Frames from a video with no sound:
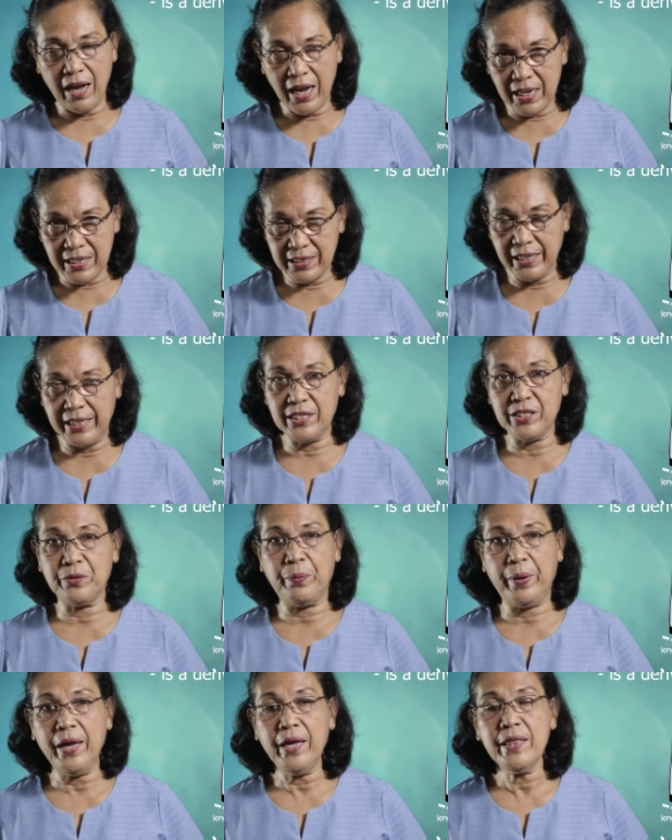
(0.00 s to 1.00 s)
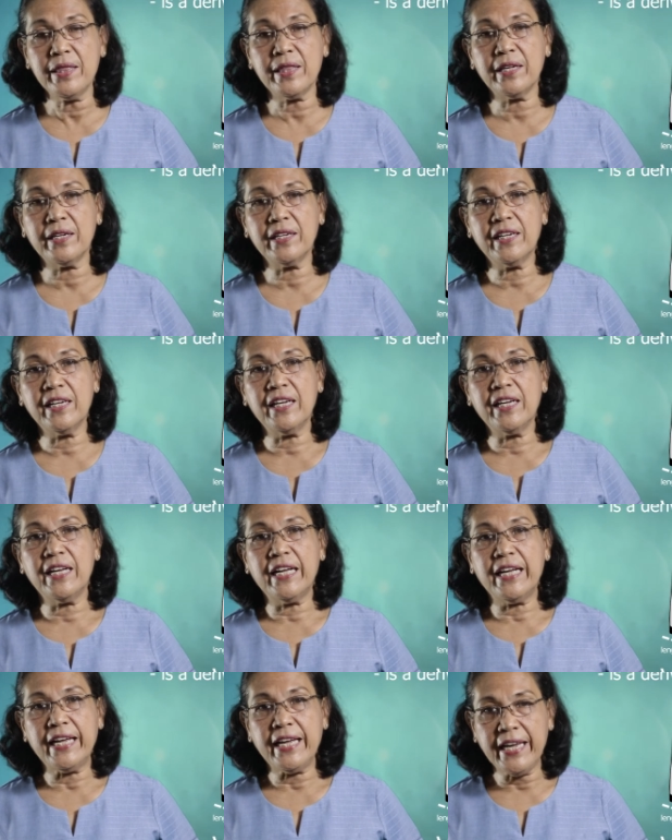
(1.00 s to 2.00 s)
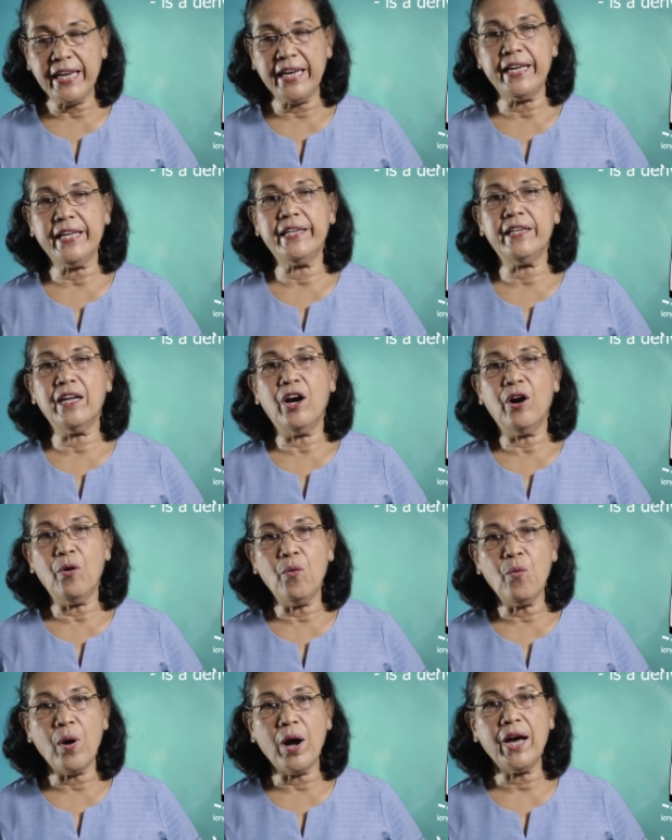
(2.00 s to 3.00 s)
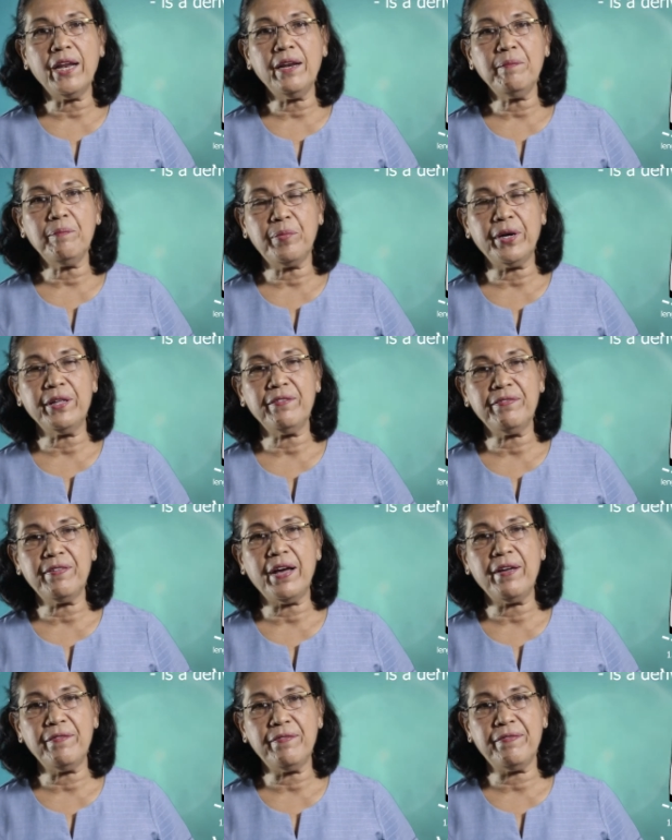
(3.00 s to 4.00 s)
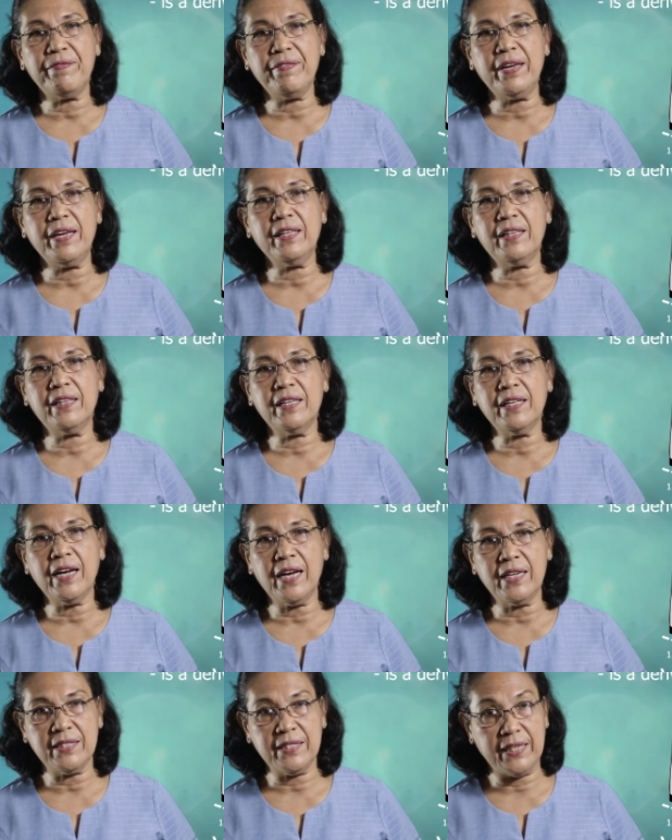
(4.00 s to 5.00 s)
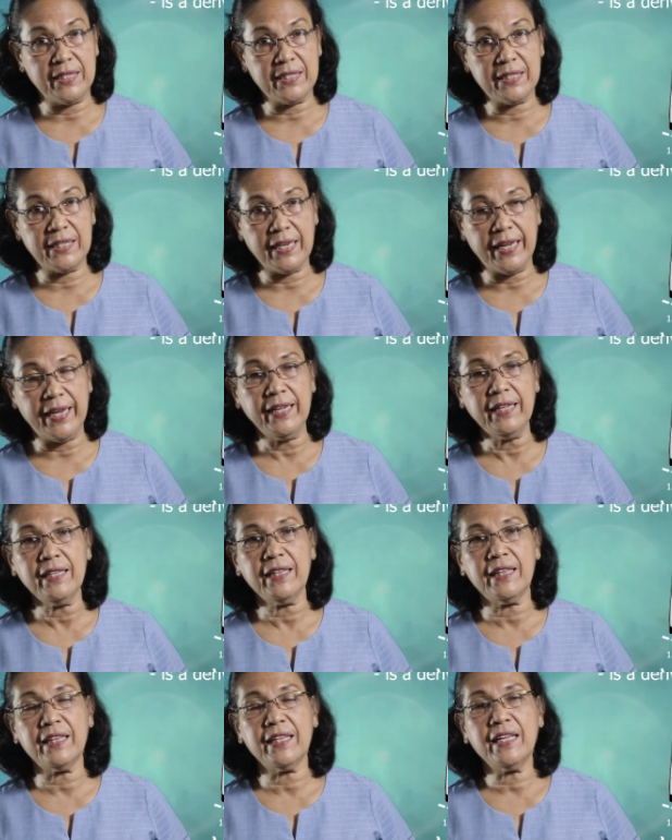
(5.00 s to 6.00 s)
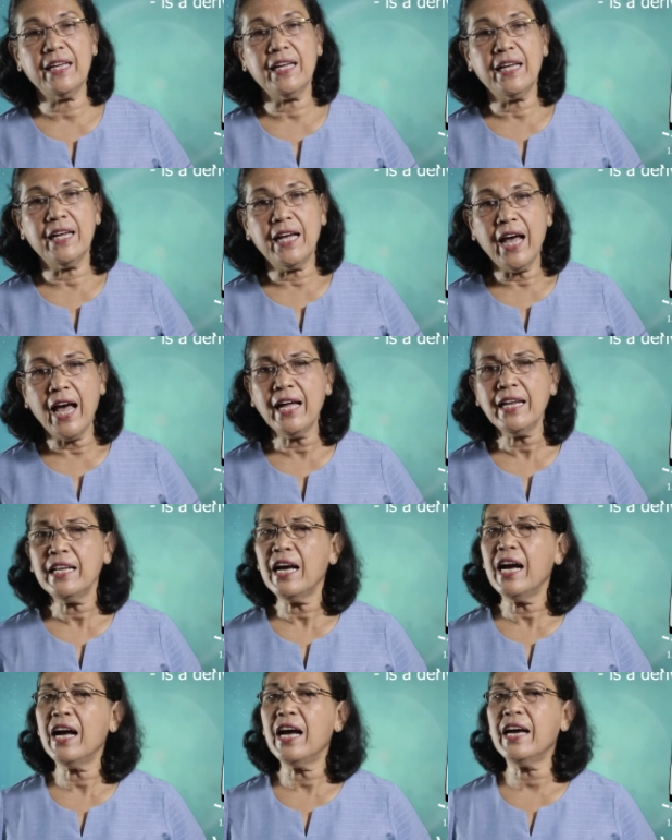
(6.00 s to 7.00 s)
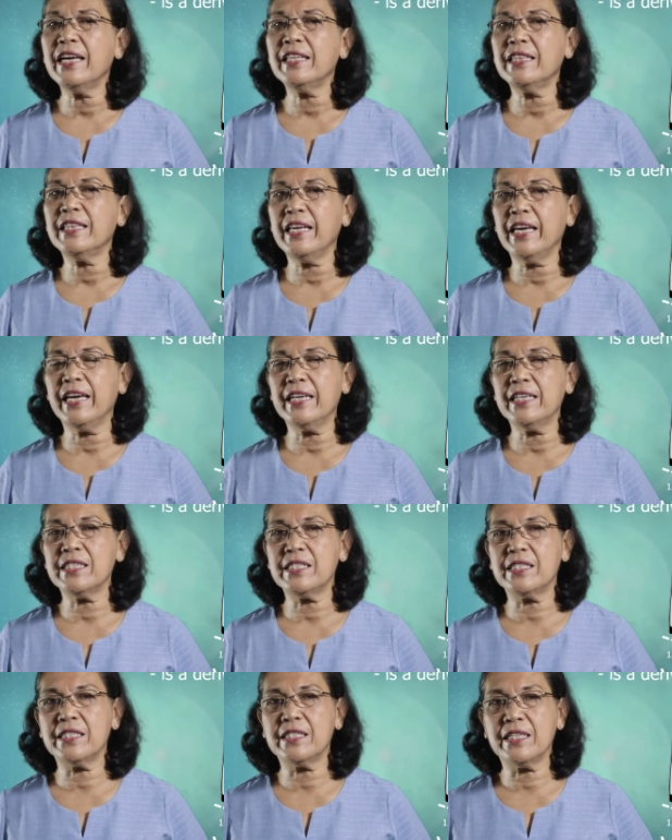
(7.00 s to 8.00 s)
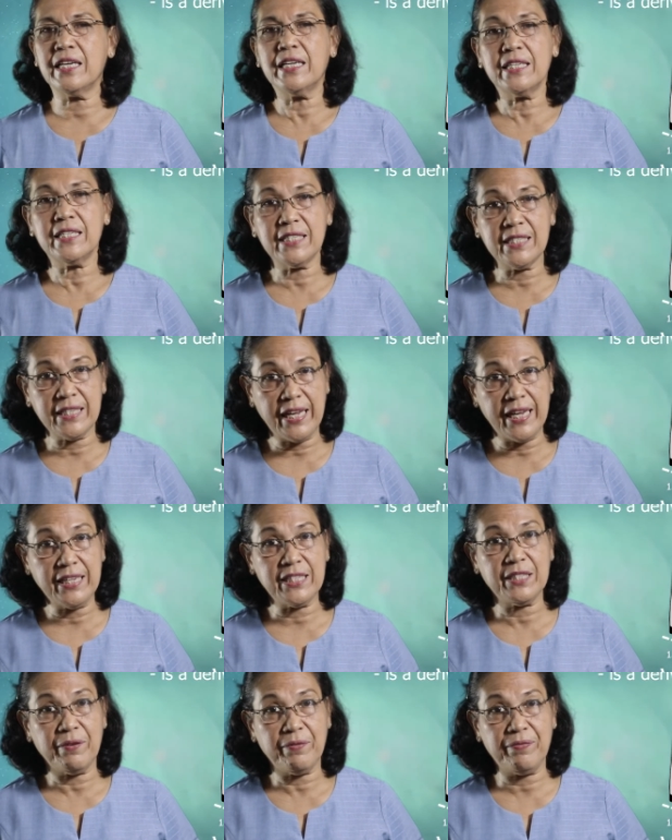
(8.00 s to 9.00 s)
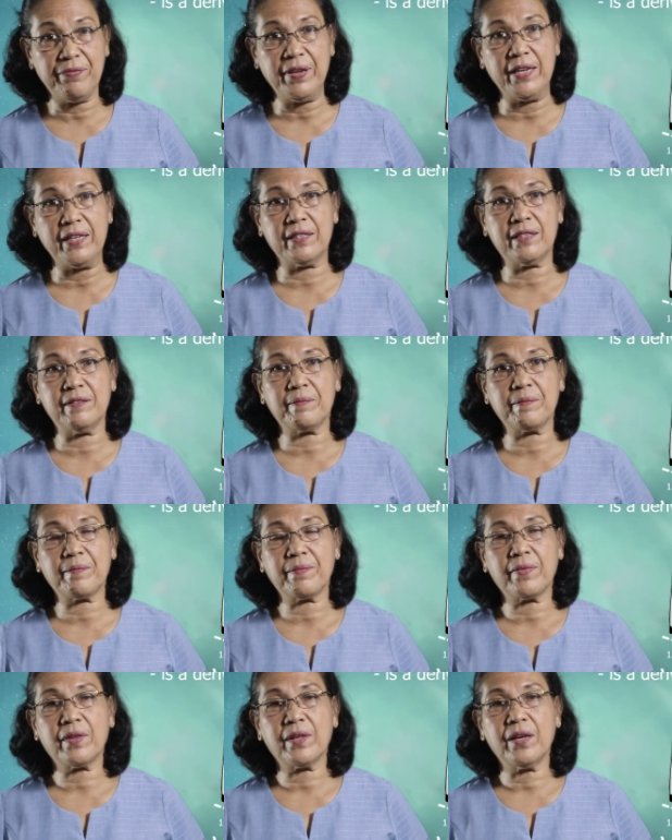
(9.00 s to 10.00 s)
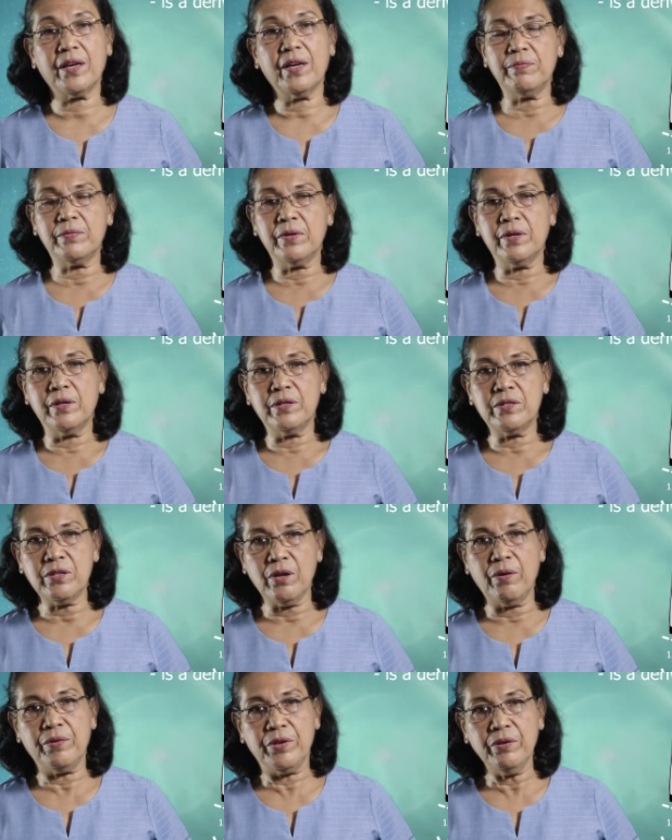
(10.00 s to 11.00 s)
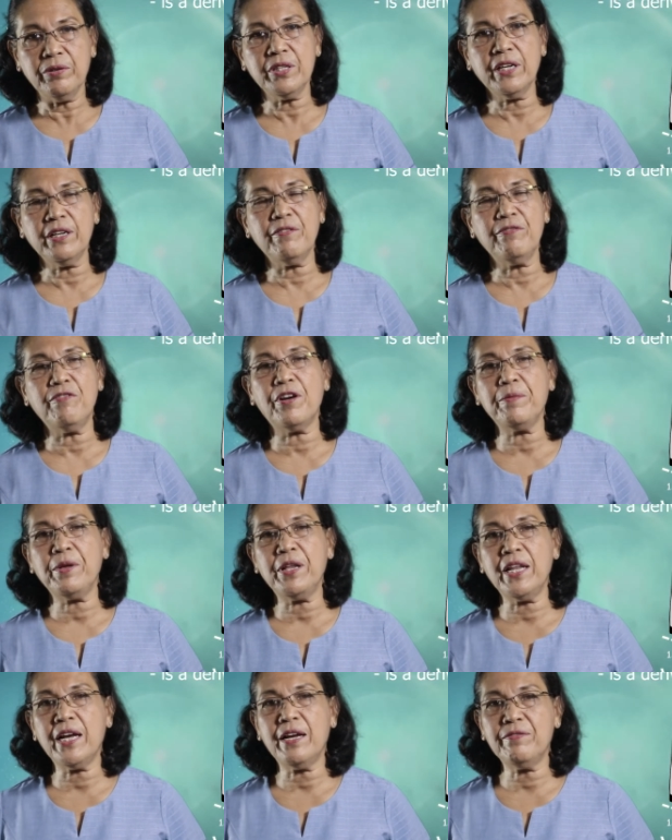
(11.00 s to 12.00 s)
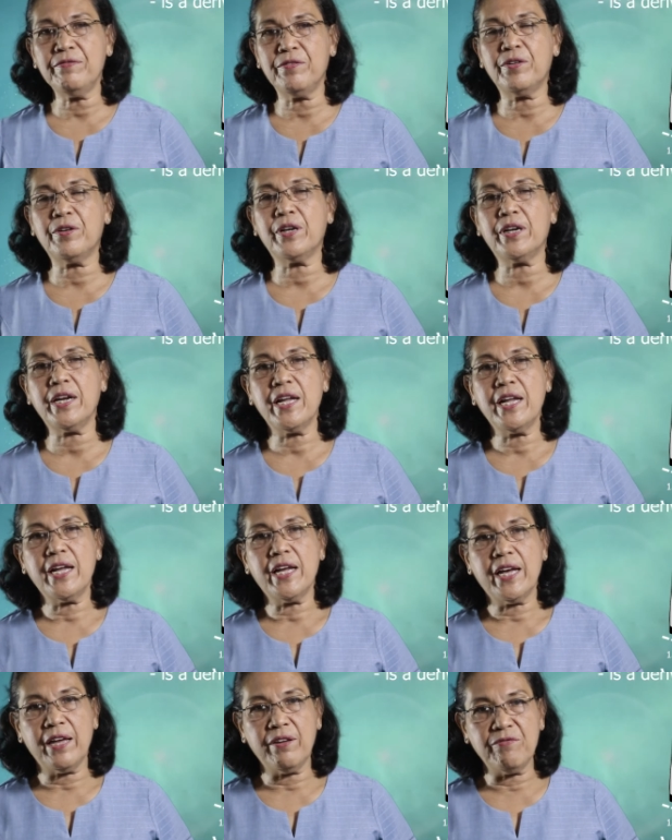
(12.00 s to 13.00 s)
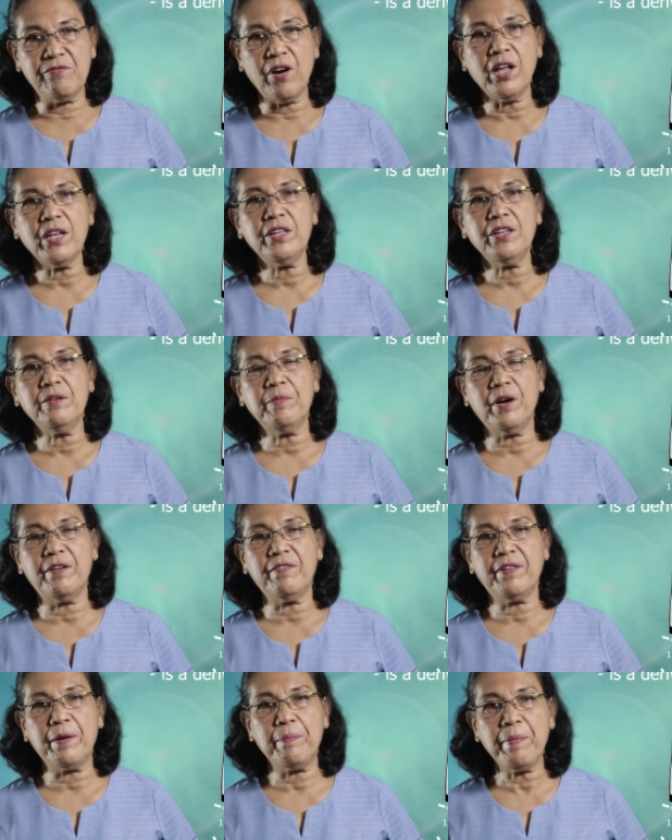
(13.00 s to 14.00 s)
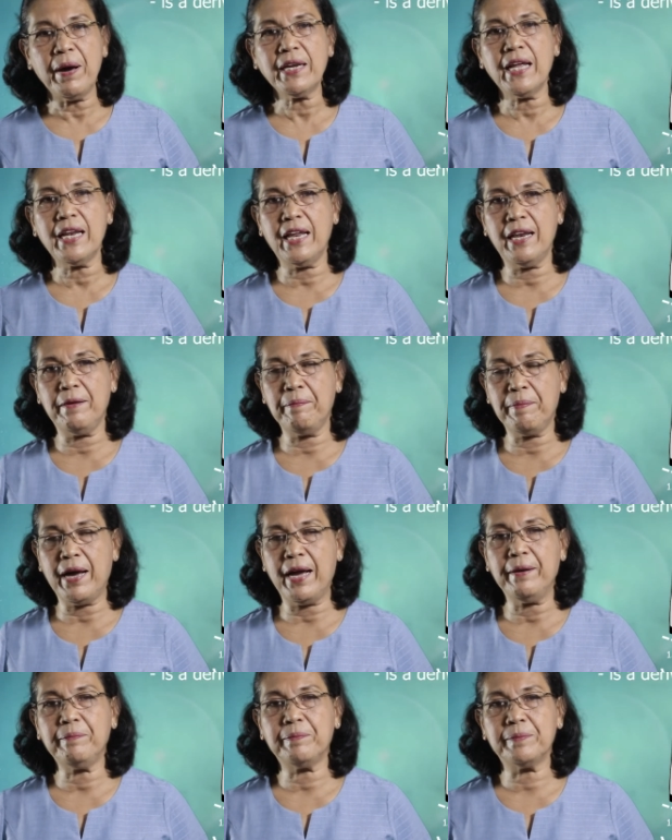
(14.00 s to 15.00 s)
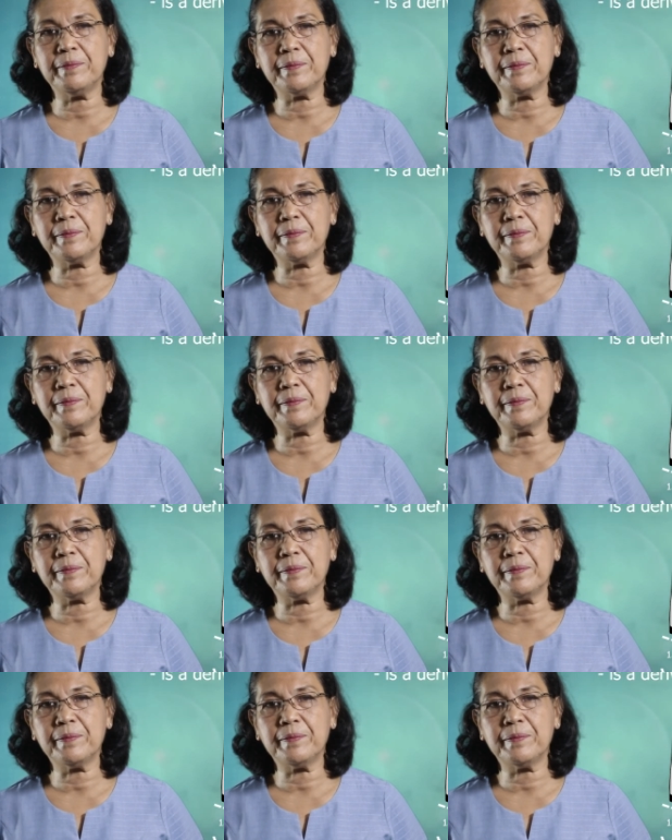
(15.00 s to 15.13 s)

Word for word: as its width and 1.5 feet as its length and the height is 6 feet. So using the formula for a volume of a parallelepiped,